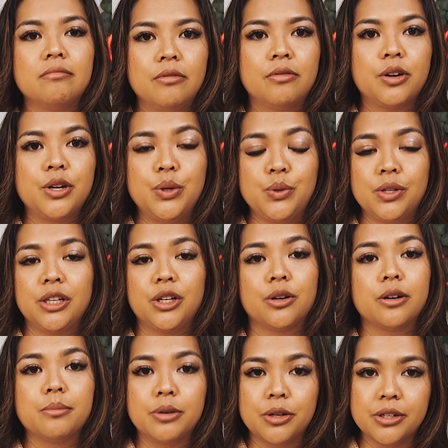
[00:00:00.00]
for using your
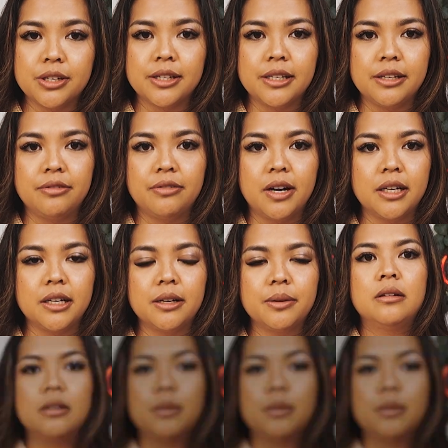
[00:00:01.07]
emergency fund.